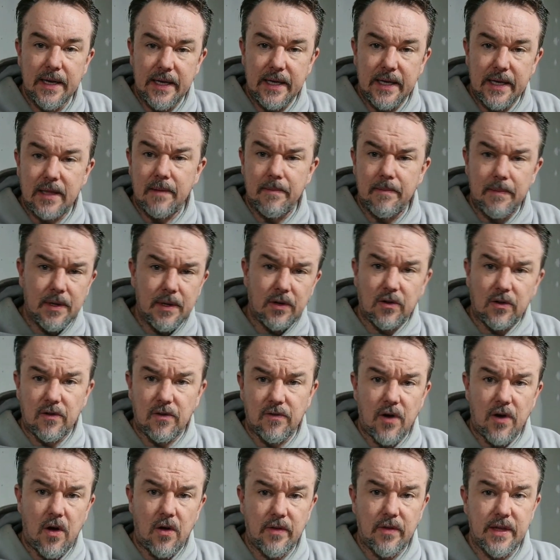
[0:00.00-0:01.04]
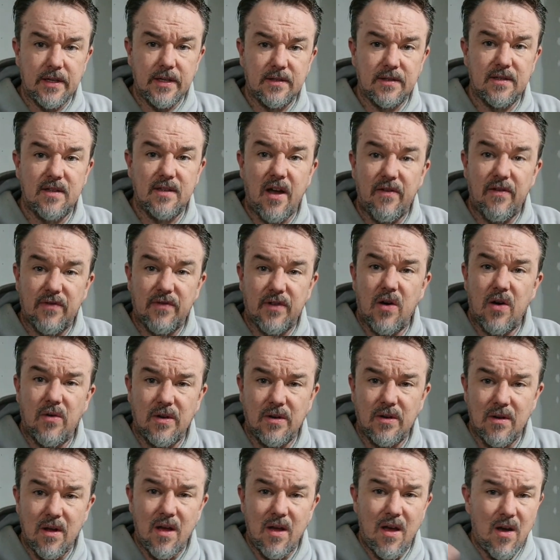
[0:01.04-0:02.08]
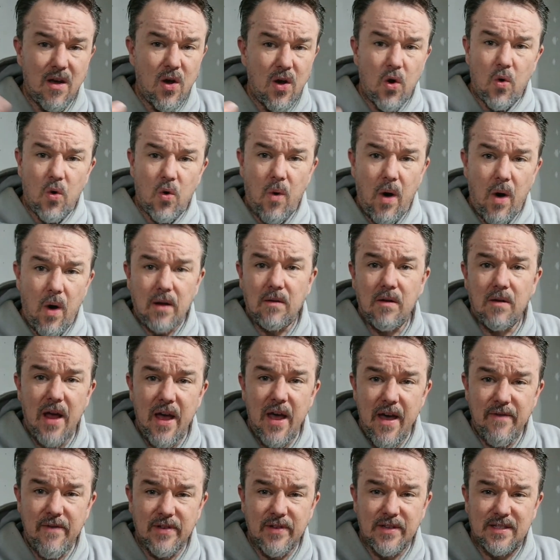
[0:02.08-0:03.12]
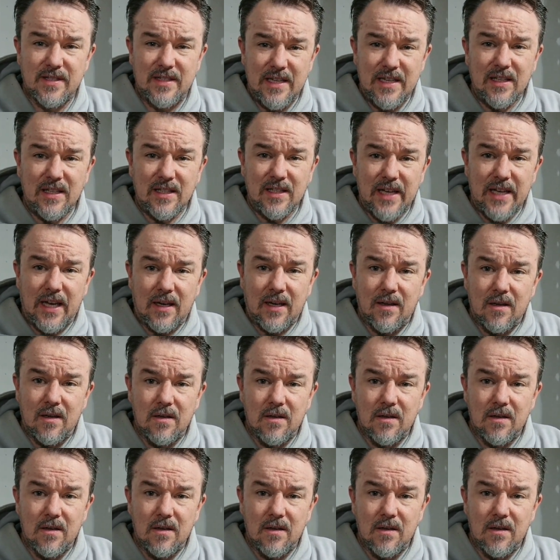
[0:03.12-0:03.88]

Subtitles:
in the middle of all this stuff going, why don't I have a ceiling?